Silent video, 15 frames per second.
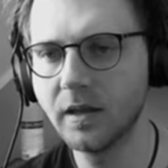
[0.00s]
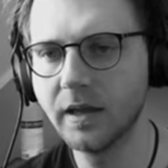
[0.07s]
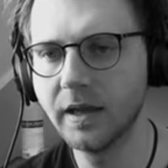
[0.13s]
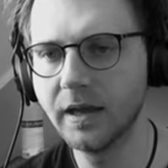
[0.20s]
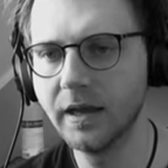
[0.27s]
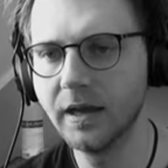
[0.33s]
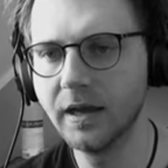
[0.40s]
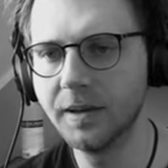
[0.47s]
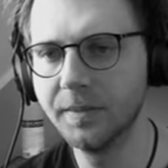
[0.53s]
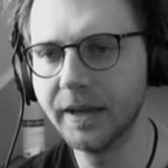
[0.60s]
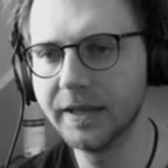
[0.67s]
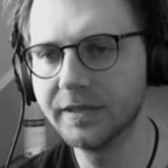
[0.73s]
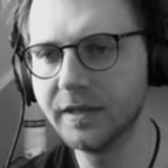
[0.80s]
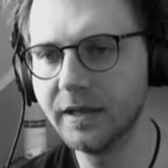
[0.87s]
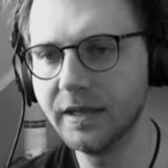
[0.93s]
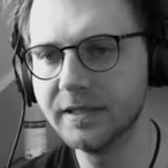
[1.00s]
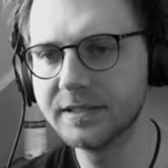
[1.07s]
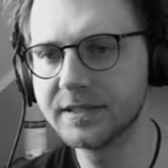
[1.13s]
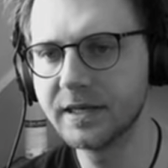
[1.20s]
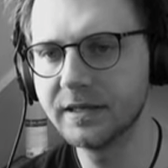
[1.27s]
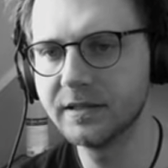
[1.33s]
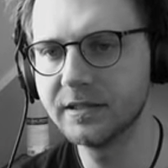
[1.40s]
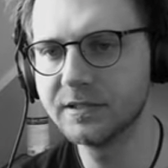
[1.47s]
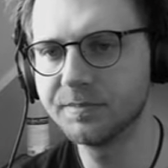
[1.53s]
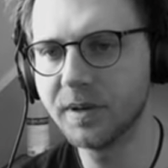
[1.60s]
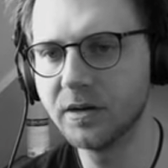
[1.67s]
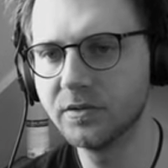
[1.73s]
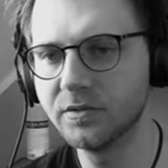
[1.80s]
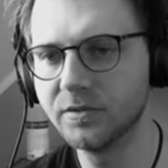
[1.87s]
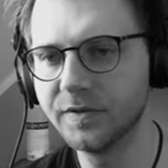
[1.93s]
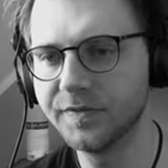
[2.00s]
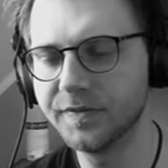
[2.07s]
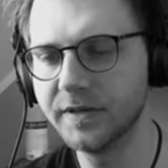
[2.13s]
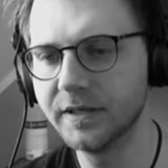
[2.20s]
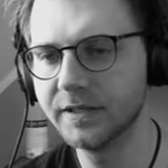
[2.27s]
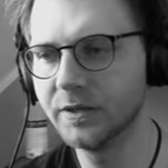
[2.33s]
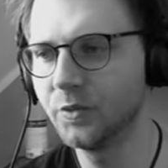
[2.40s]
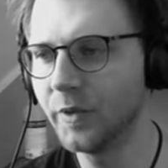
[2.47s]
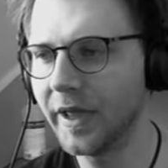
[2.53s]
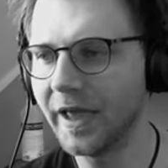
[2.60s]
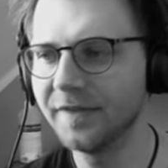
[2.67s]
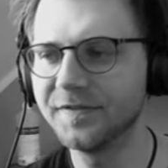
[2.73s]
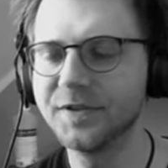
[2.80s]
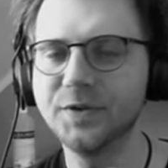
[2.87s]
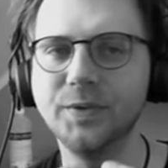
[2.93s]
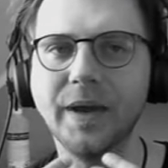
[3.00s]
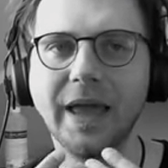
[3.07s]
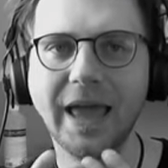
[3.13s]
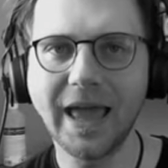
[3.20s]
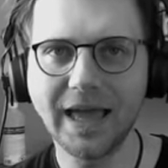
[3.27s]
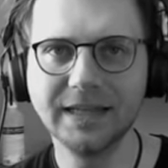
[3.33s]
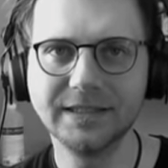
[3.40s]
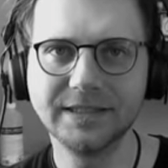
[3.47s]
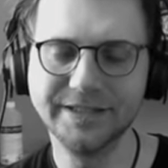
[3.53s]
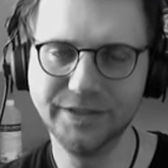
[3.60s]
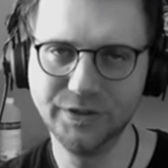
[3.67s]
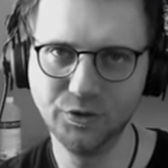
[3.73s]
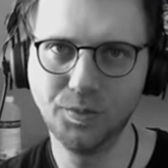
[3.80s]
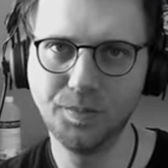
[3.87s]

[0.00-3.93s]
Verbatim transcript: And inside this boundary field, you have to add your